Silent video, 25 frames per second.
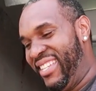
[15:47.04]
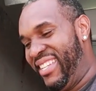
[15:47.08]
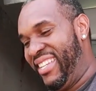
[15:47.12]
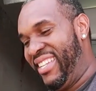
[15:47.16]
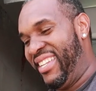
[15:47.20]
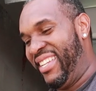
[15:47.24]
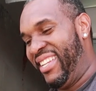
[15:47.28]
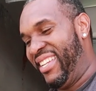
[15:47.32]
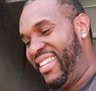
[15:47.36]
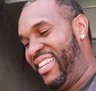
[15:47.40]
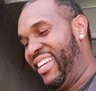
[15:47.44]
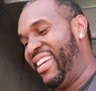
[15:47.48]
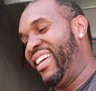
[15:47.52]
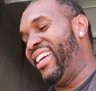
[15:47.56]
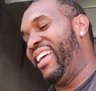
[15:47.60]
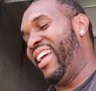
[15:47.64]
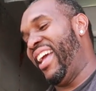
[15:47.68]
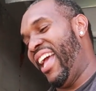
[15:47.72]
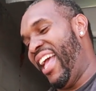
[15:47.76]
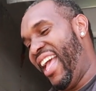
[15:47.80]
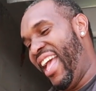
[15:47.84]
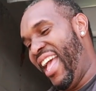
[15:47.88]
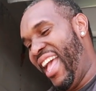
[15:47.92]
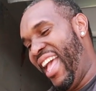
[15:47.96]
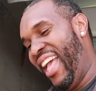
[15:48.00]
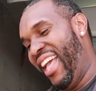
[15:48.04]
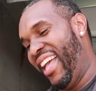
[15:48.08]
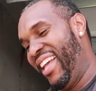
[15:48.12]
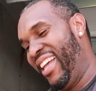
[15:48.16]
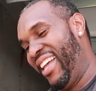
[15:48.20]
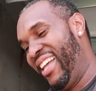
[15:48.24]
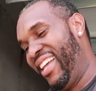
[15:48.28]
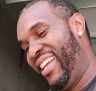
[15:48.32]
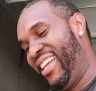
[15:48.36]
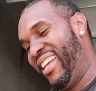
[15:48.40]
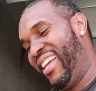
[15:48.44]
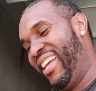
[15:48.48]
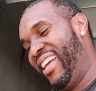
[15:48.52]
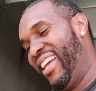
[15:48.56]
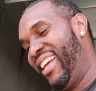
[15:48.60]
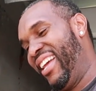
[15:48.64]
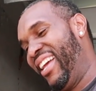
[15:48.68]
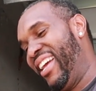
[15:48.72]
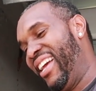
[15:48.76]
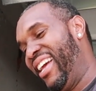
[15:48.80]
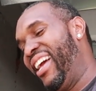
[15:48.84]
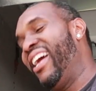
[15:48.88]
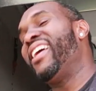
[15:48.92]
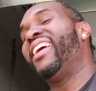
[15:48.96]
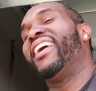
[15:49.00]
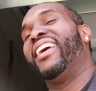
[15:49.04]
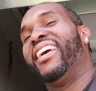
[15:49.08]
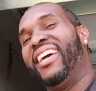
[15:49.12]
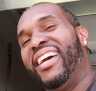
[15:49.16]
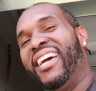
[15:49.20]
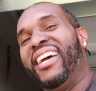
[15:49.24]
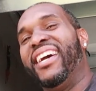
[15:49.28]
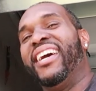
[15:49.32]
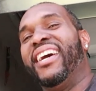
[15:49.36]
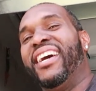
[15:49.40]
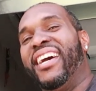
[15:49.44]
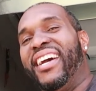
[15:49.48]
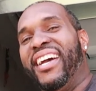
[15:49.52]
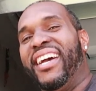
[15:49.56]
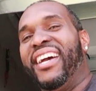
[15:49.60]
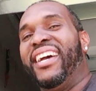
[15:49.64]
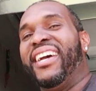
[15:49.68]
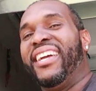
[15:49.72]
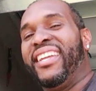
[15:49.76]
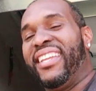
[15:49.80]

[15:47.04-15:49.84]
home to my family. You know what I'm saying? Because I enjoy that.